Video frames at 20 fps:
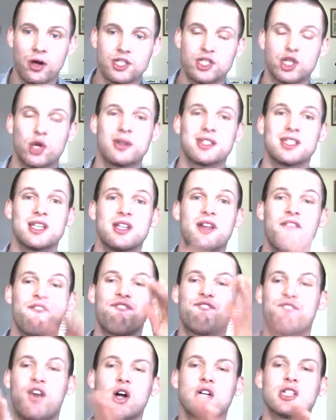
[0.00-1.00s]
insurance in the
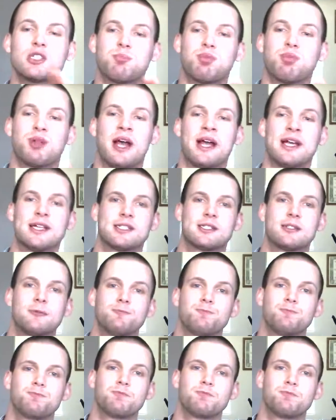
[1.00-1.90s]
first place.